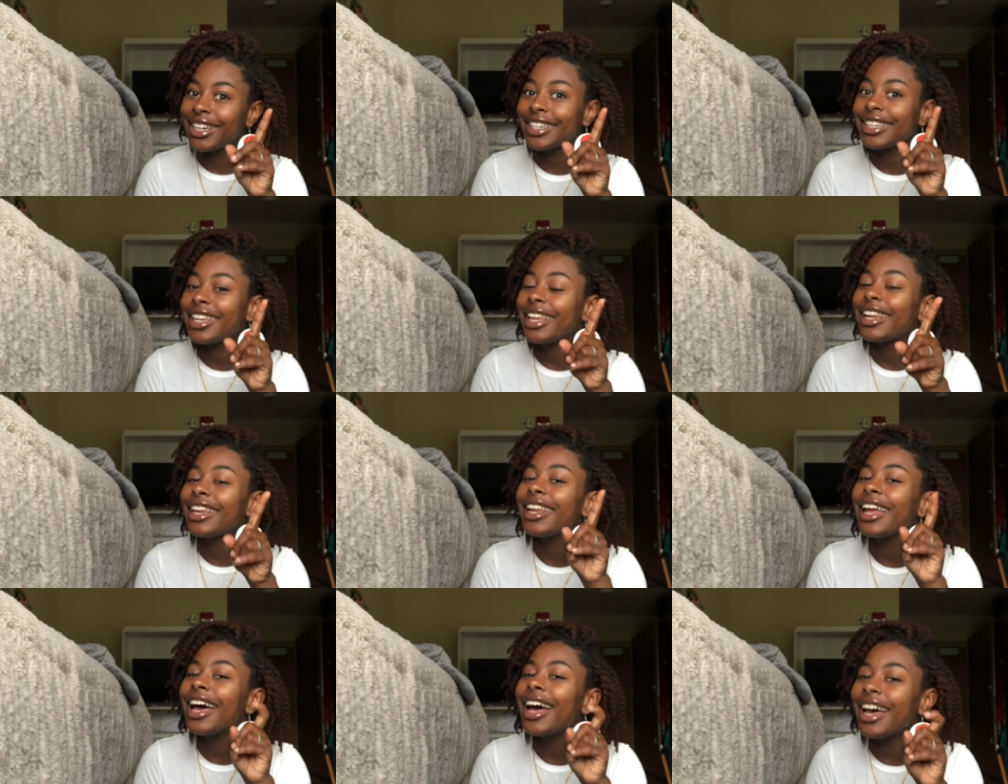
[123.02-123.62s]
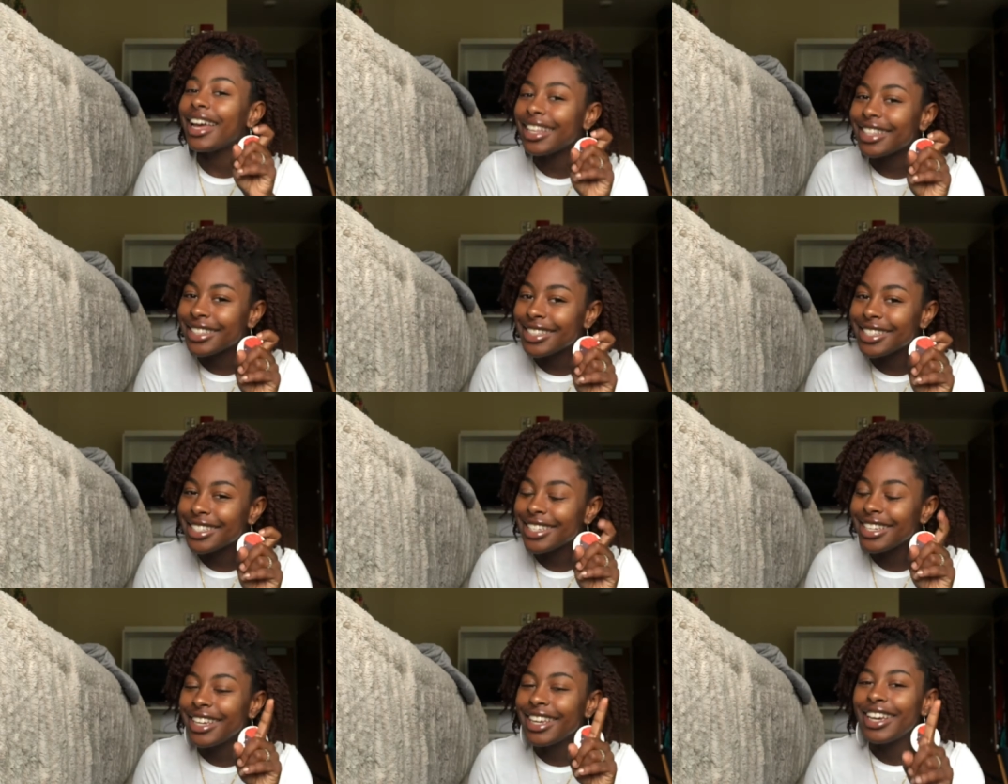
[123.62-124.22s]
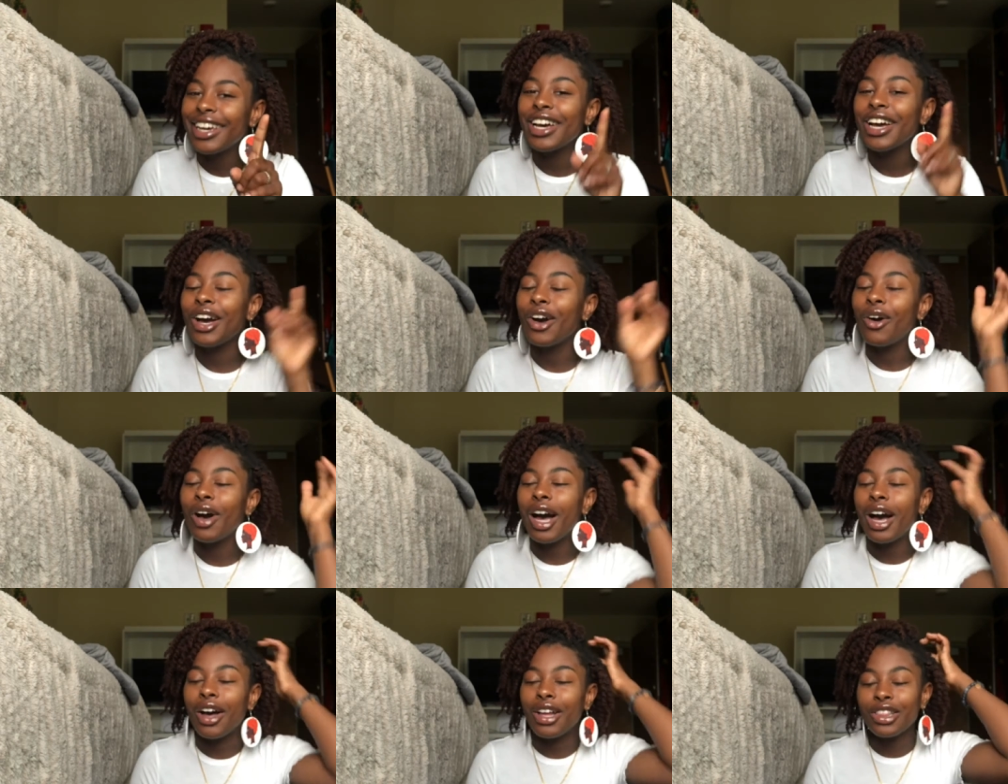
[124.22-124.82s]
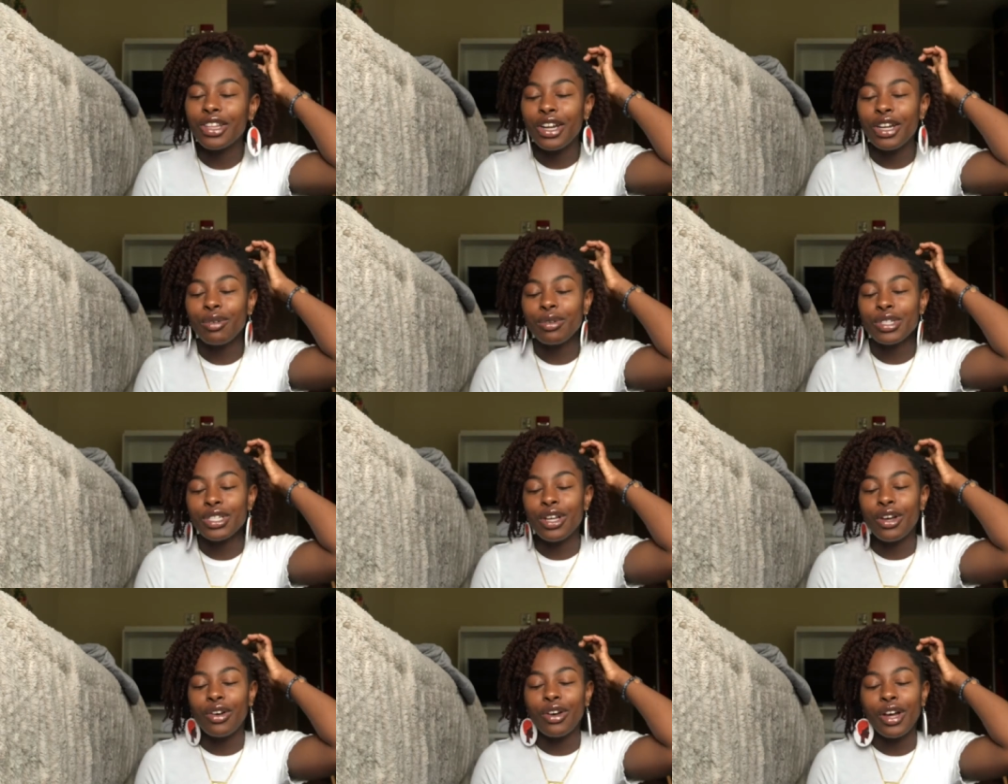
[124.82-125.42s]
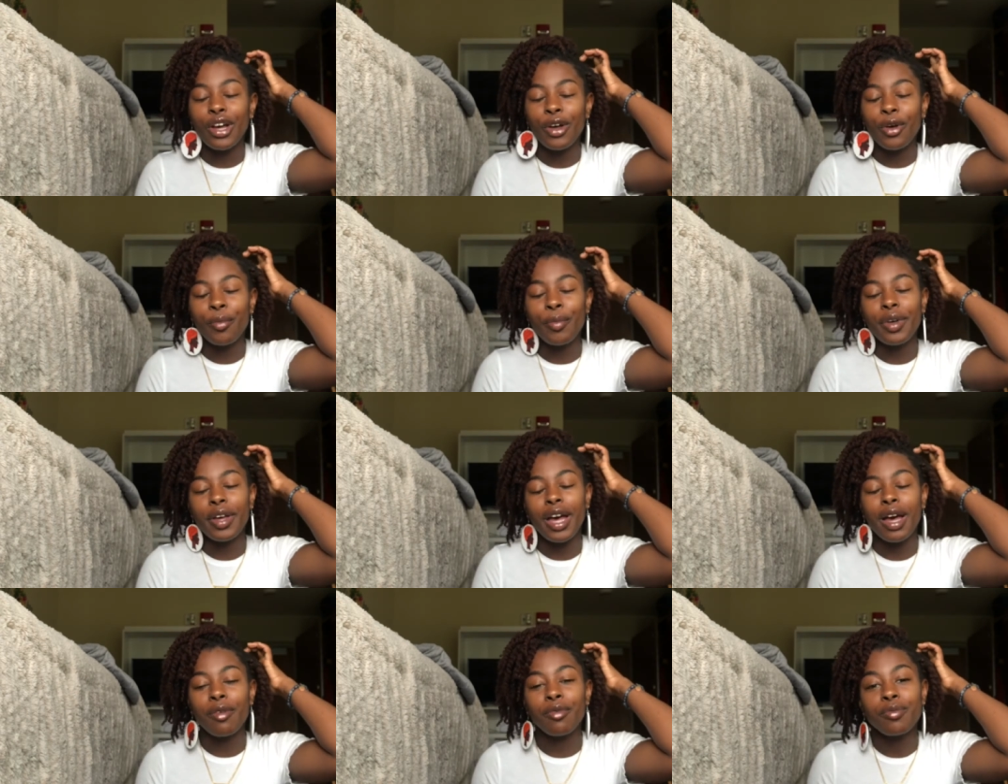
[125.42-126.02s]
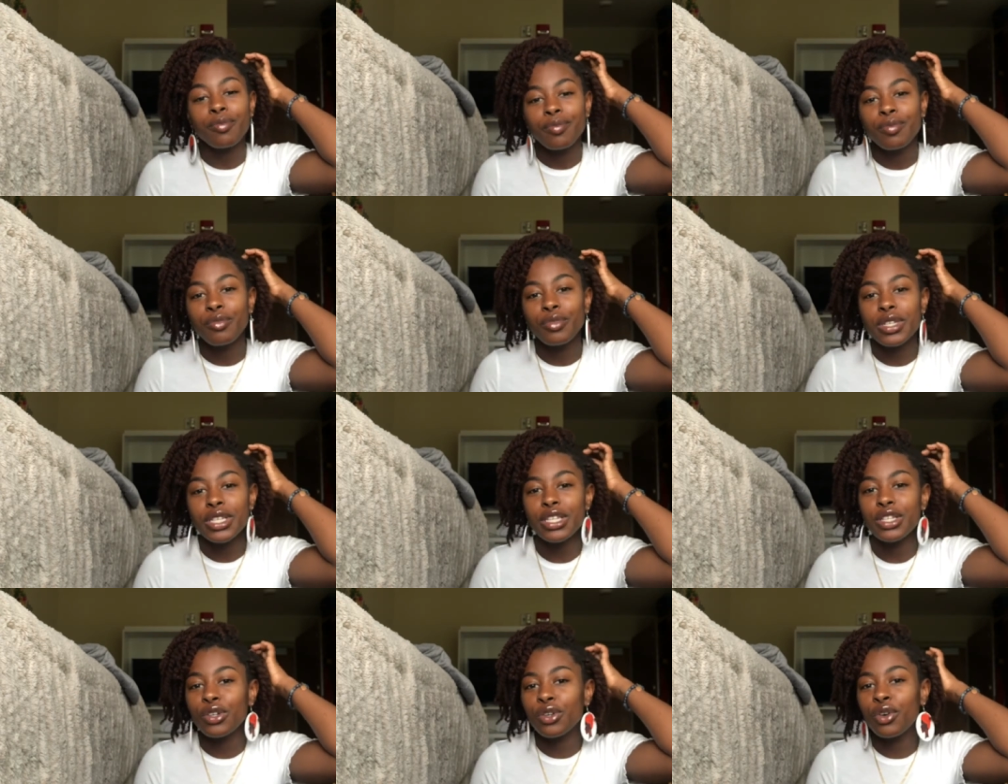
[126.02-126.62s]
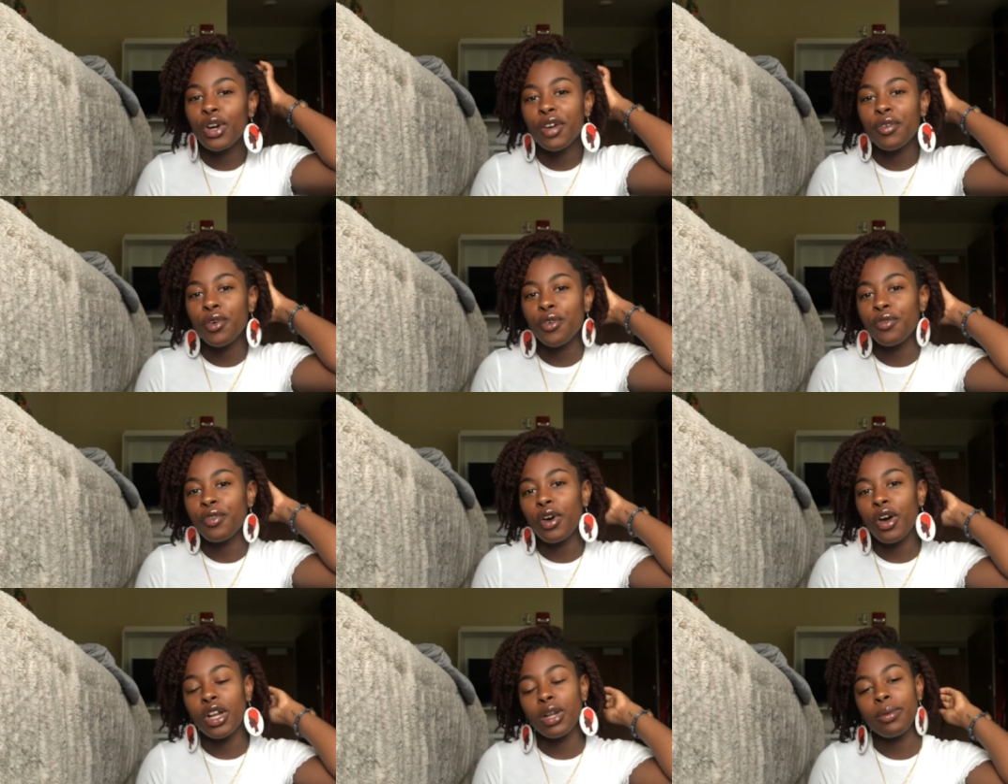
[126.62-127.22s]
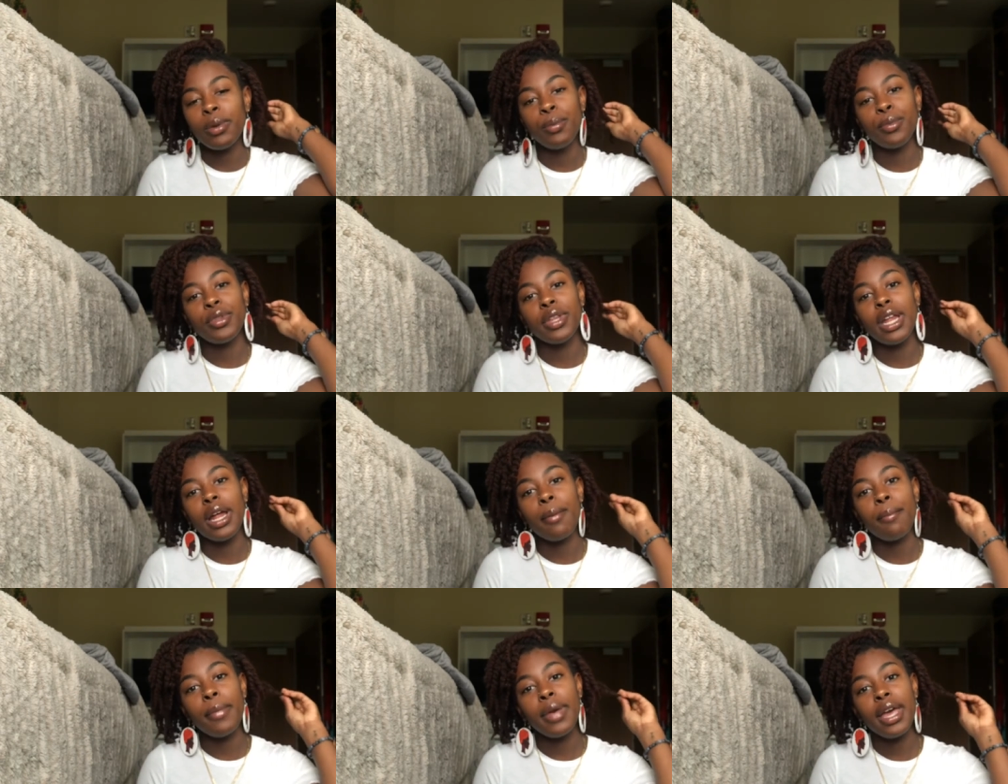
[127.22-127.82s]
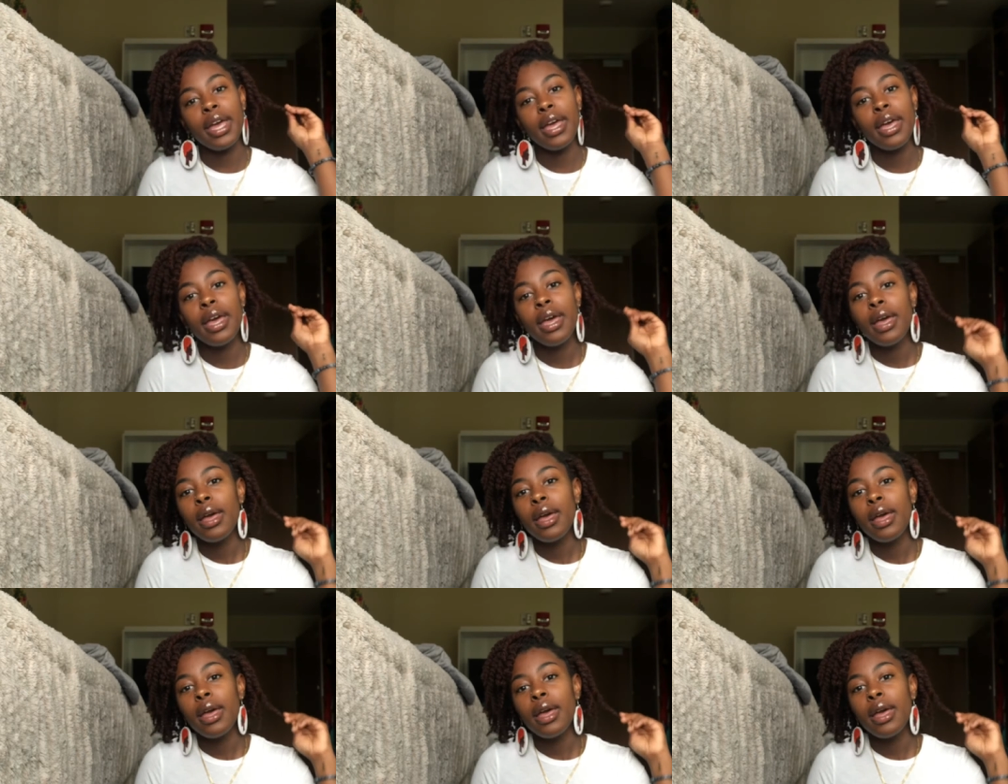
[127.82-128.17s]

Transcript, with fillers: It did not go how I thought it was going to go, but I'm still grateful for all the people that I met